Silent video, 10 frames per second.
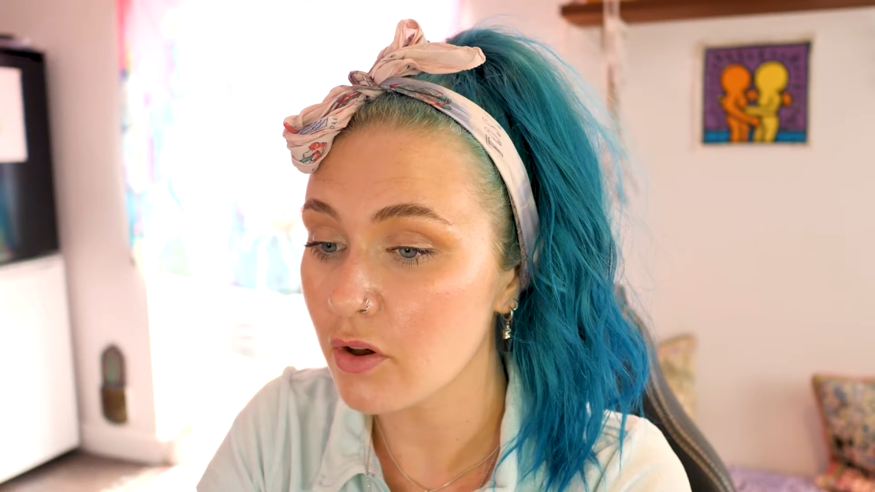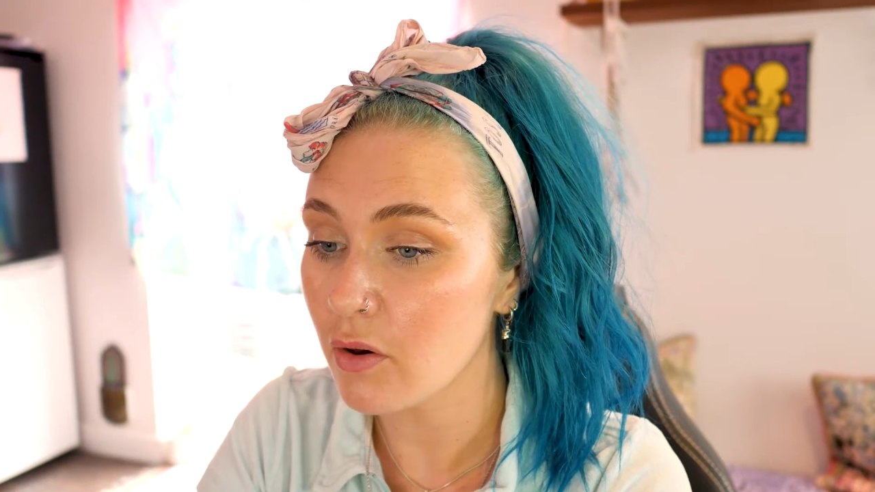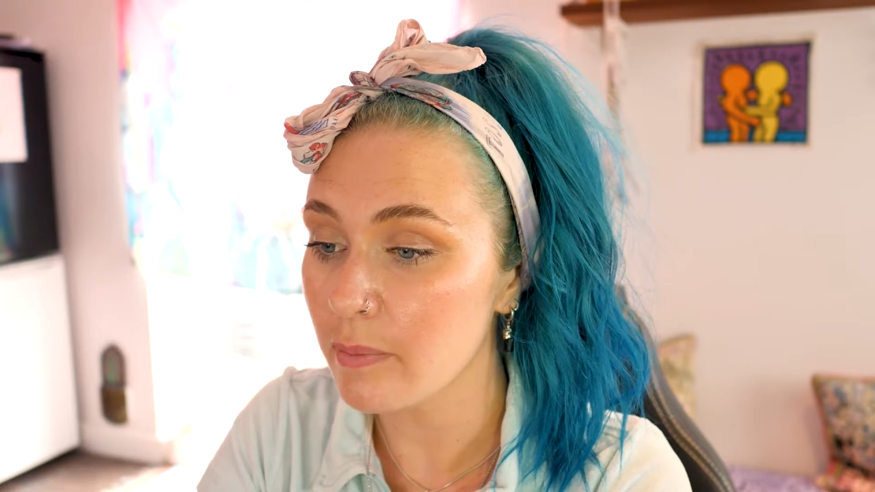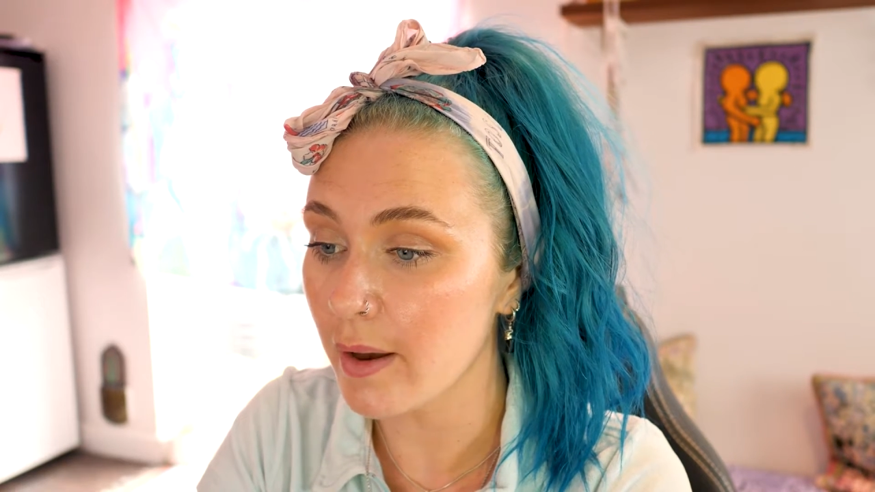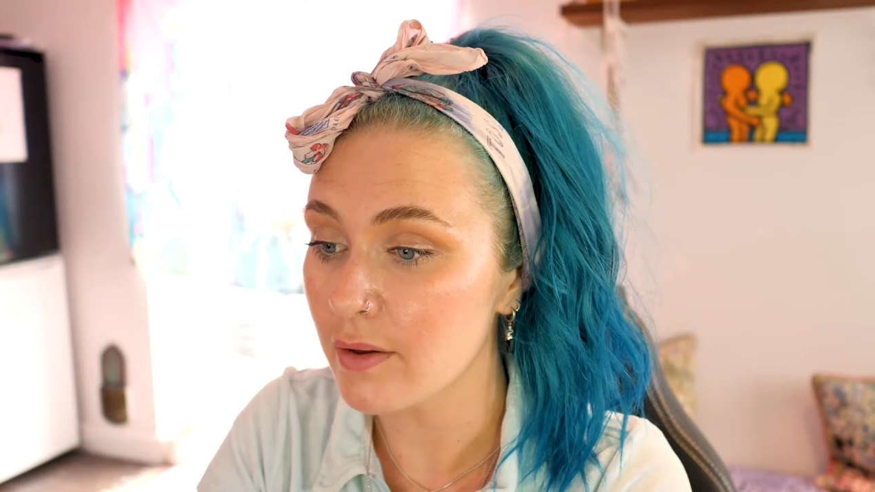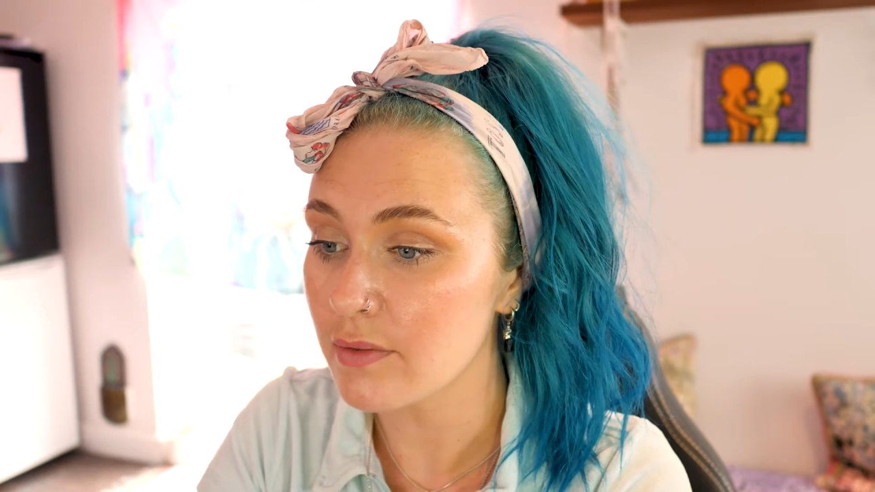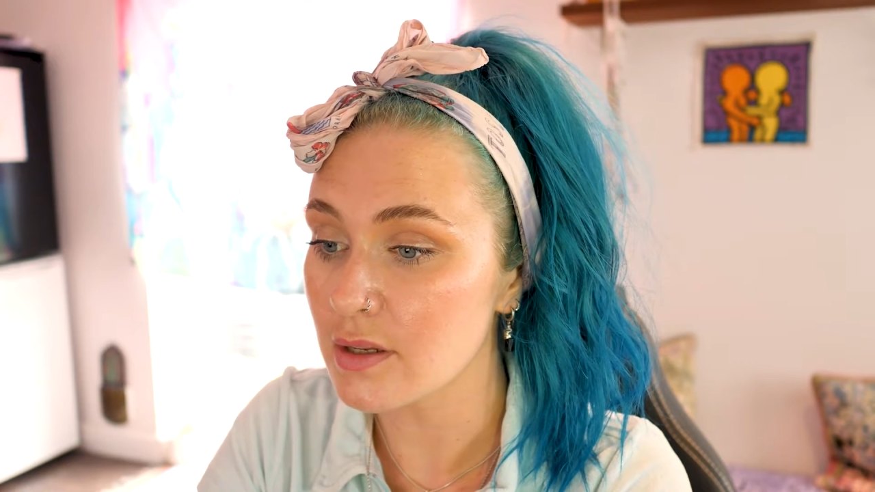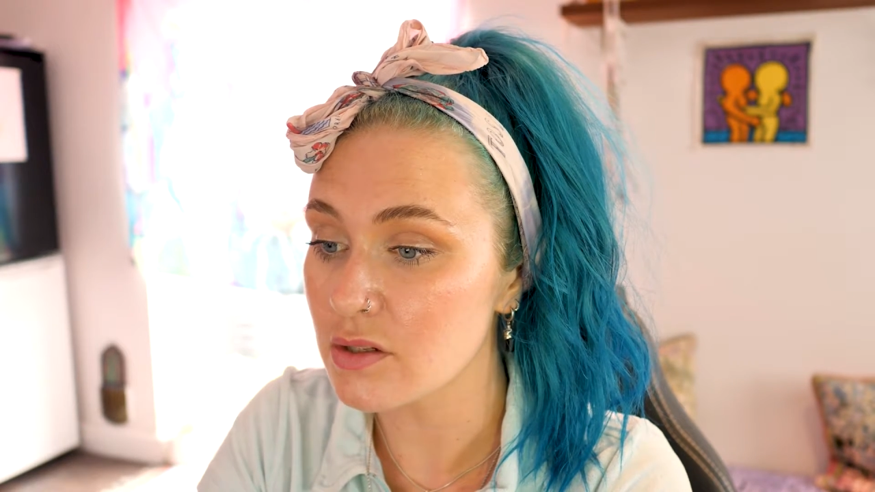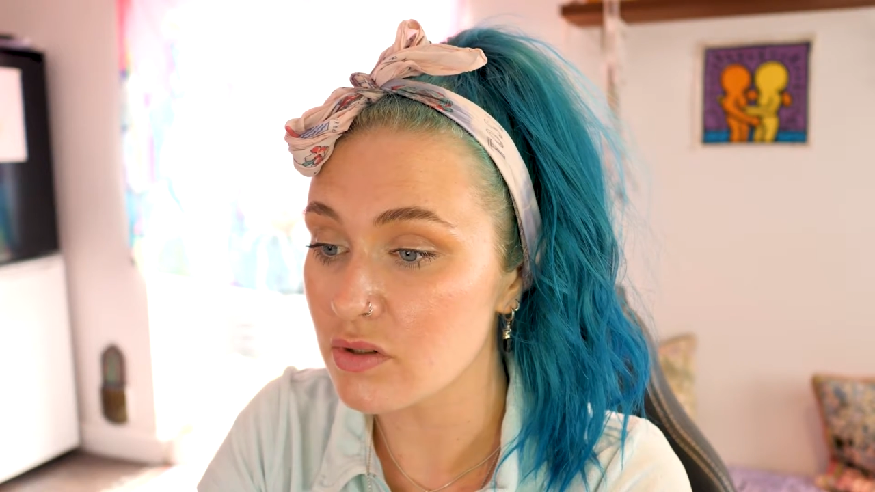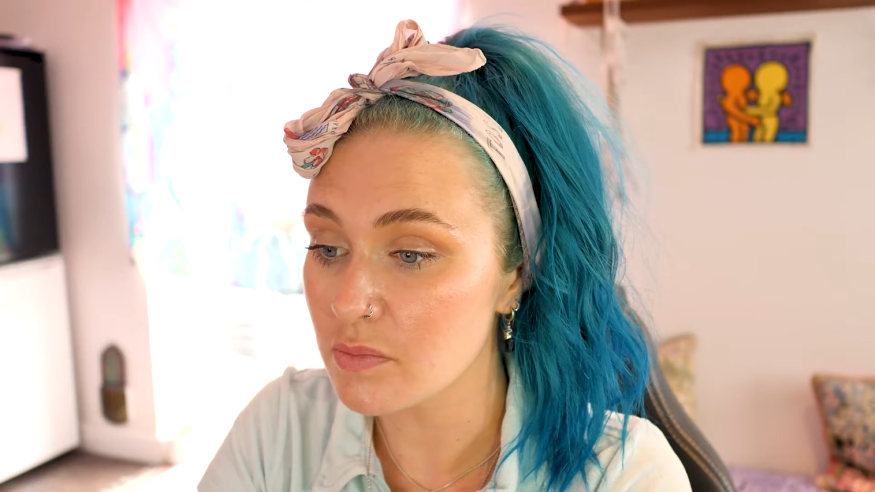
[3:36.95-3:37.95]
compound that
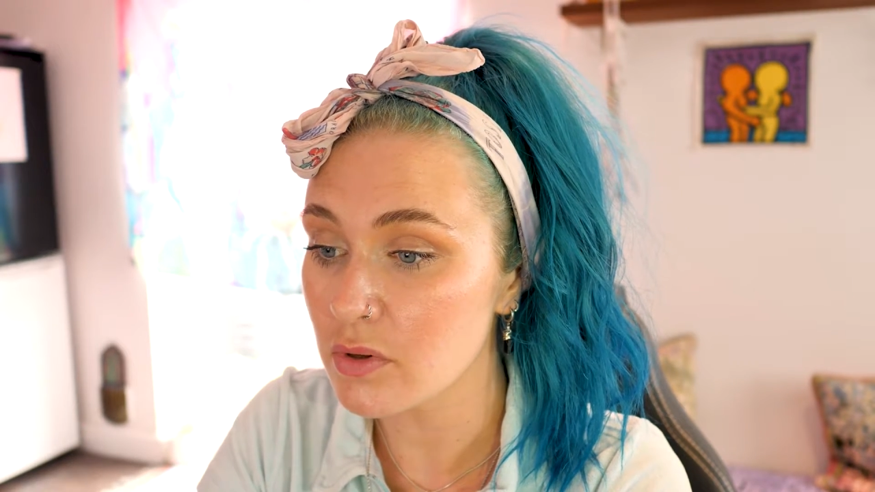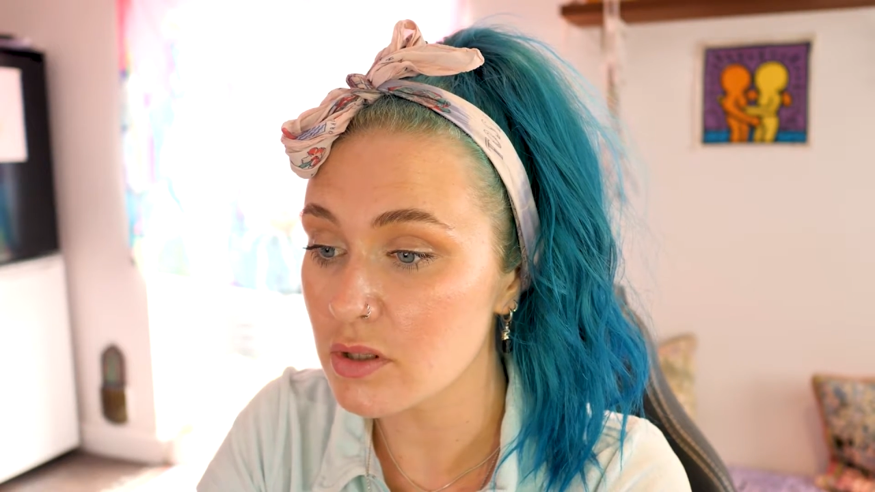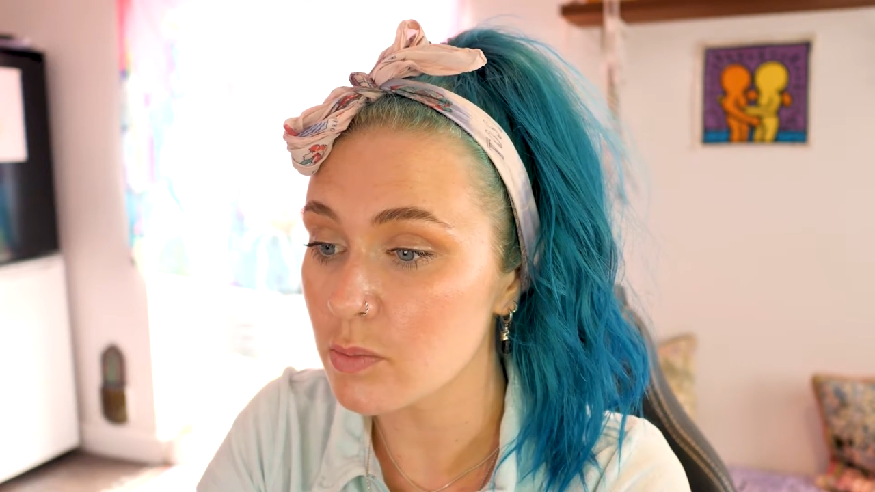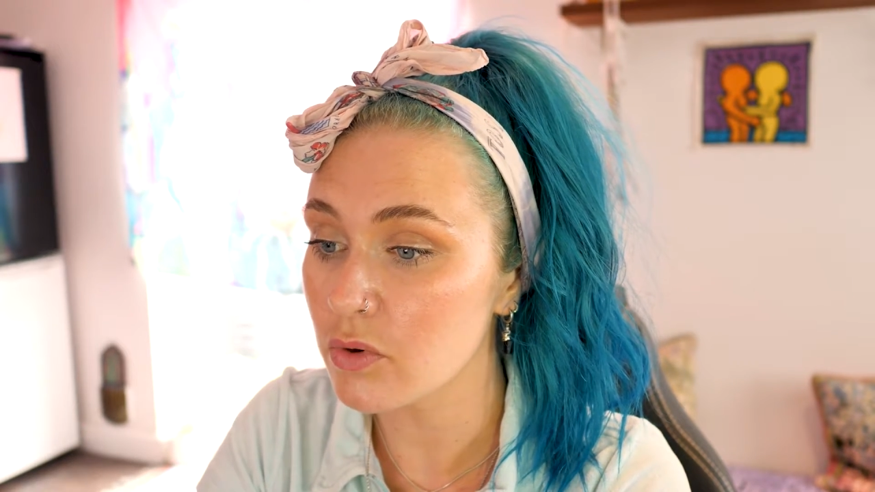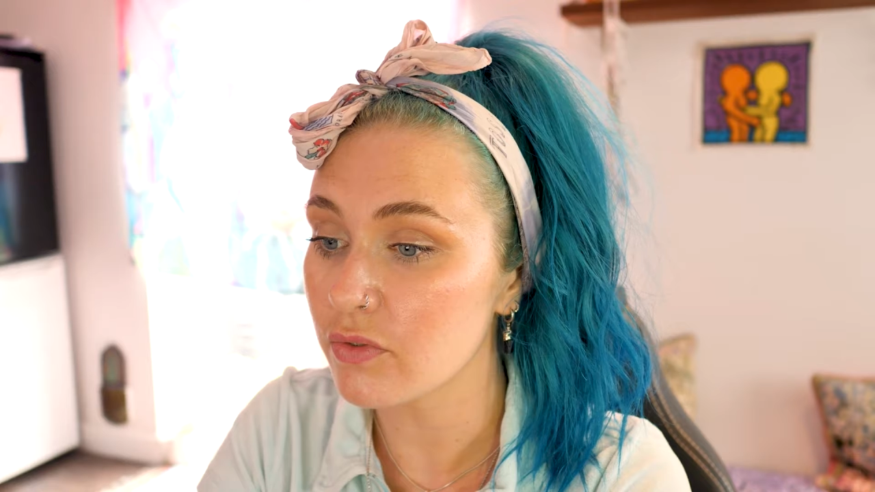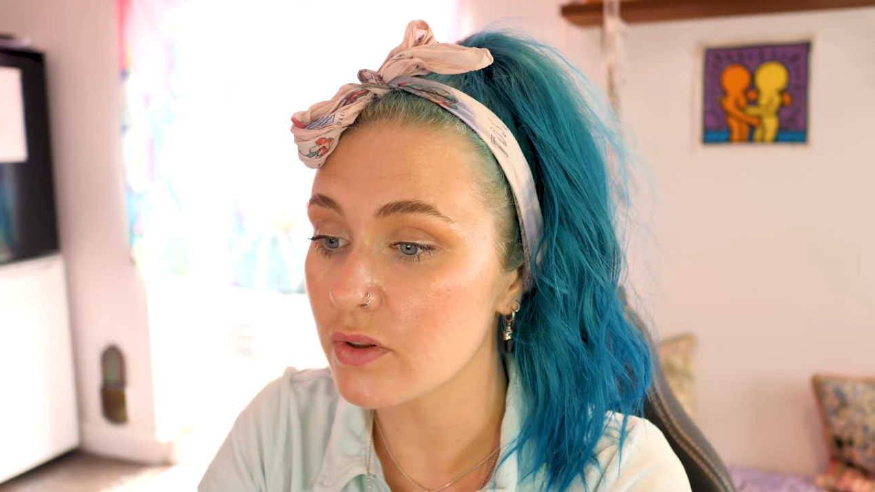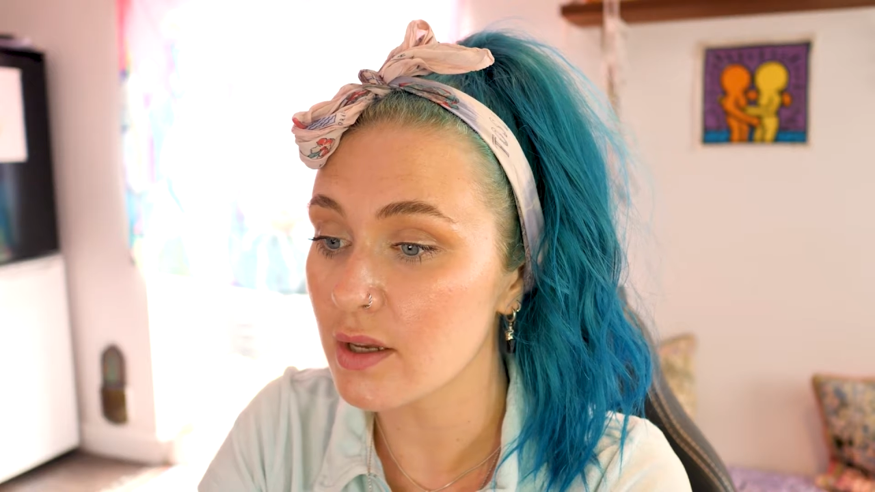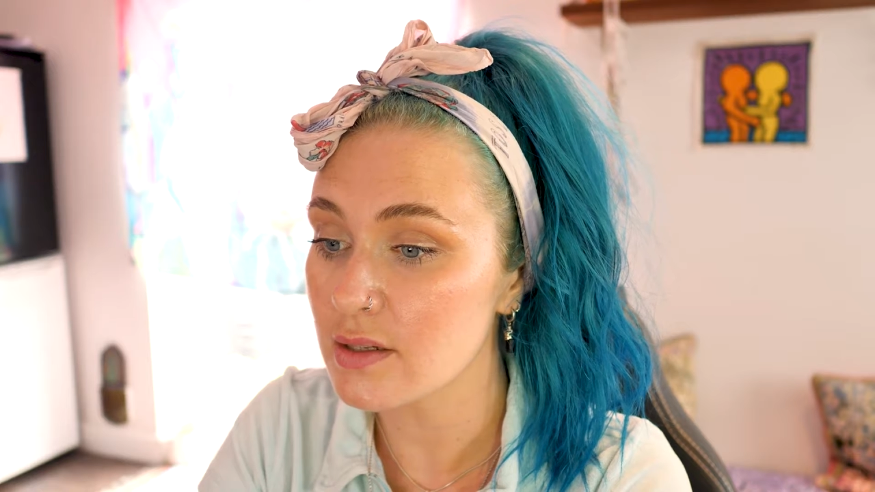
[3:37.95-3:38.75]
is responsible for the